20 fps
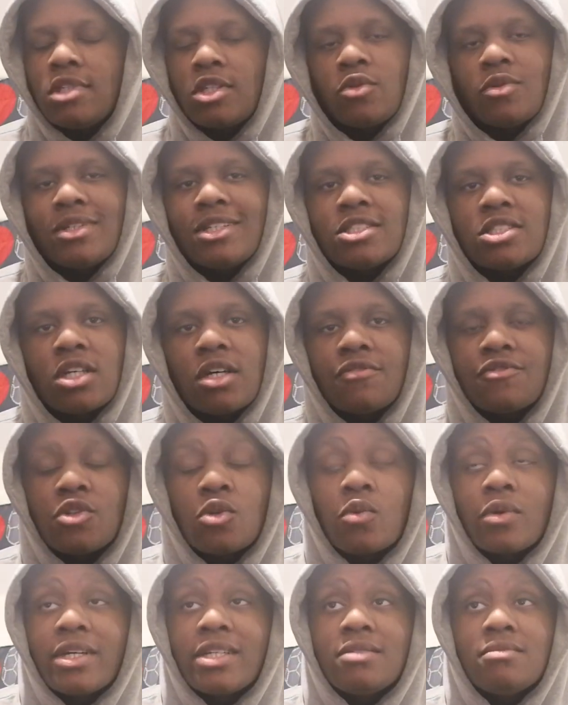did we deserve
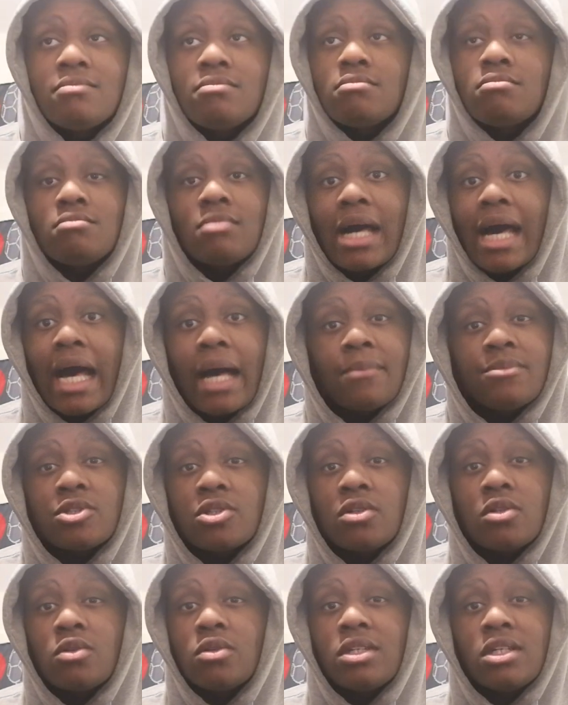to win?
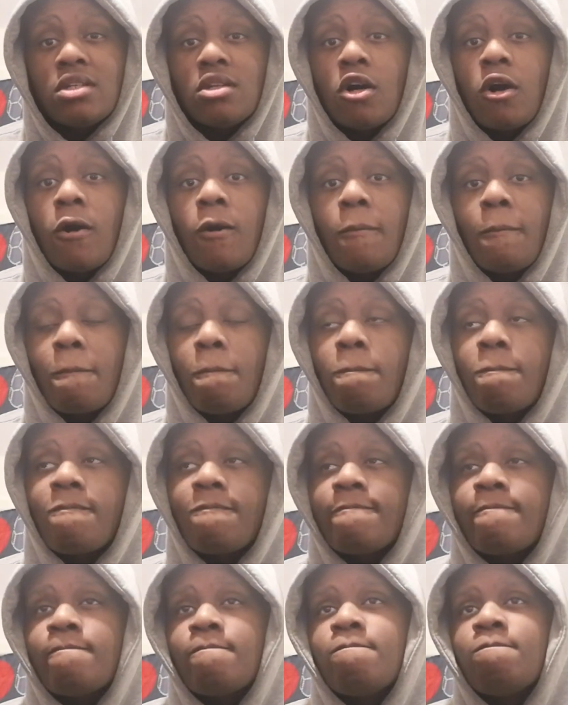Absolutely not.
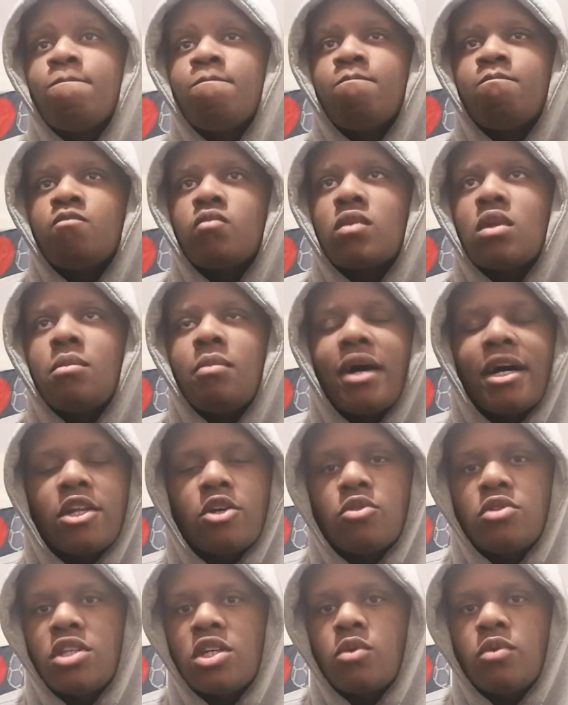But I
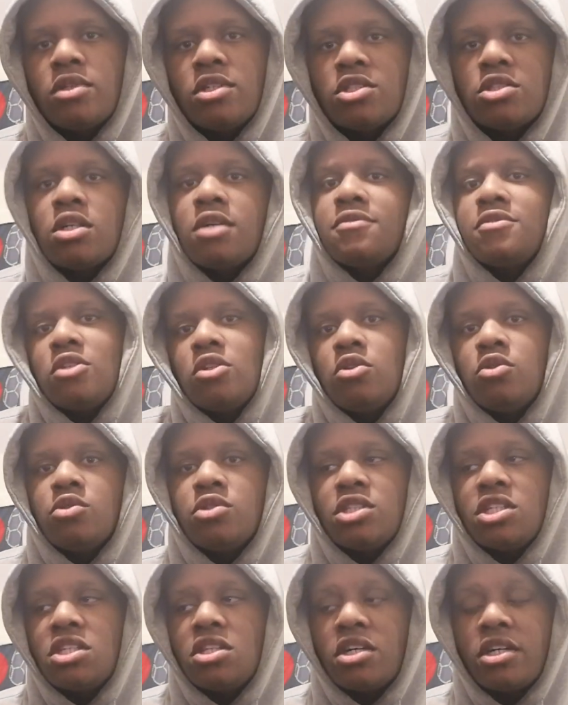don't think we deserve to
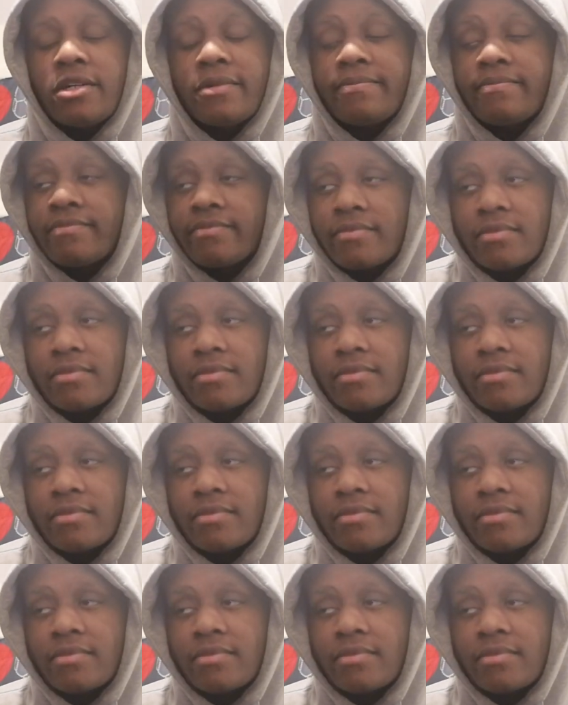lose either.